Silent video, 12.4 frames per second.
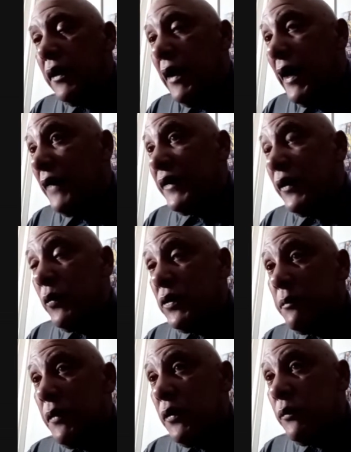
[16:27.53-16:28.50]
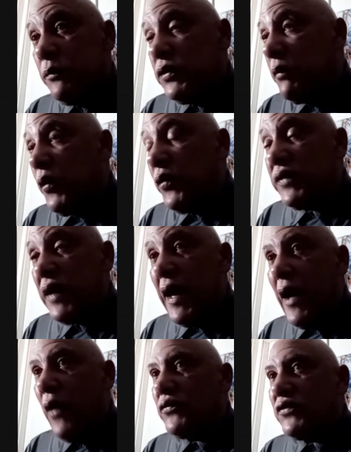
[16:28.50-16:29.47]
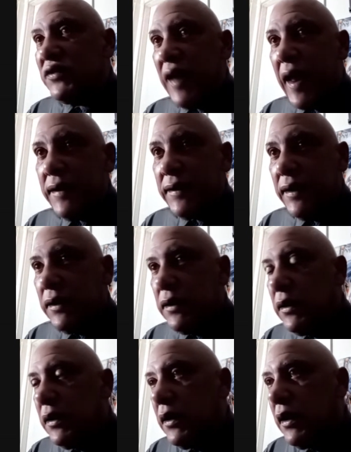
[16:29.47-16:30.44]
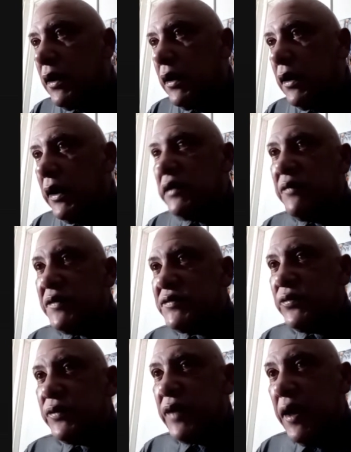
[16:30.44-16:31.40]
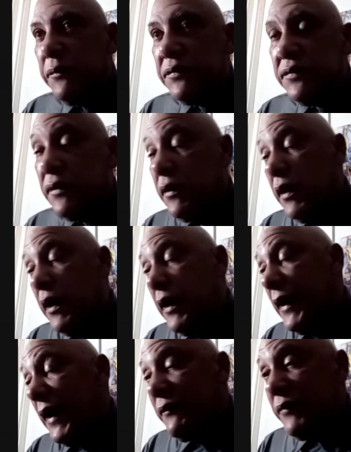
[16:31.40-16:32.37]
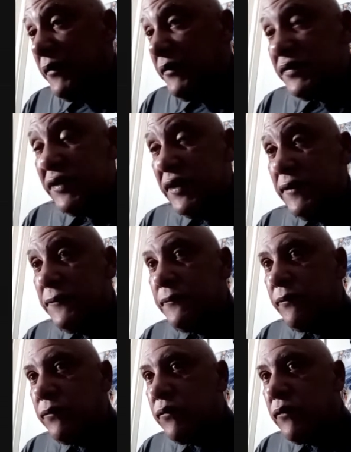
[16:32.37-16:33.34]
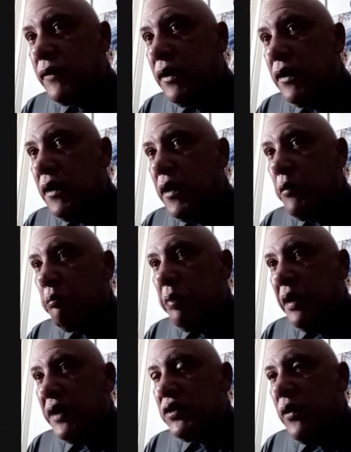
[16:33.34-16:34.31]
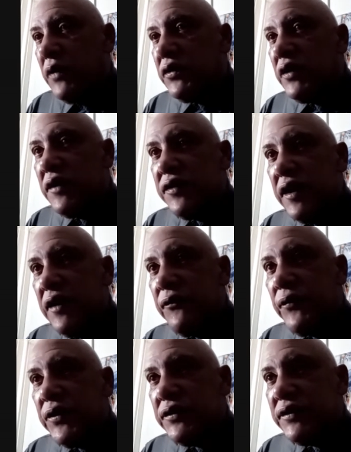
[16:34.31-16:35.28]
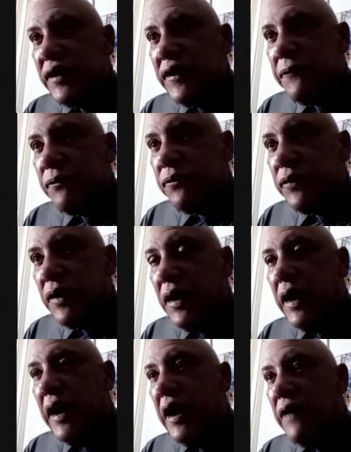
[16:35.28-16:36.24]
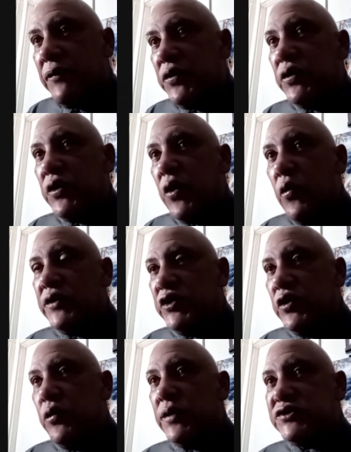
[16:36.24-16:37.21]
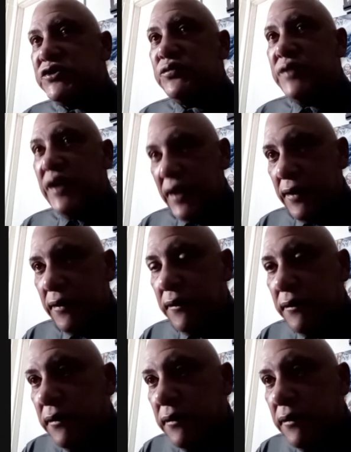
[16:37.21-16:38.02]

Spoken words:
I think one of the most outstanding individual games I've ever seen. But you are not there for your team. And for you to go and do what you did,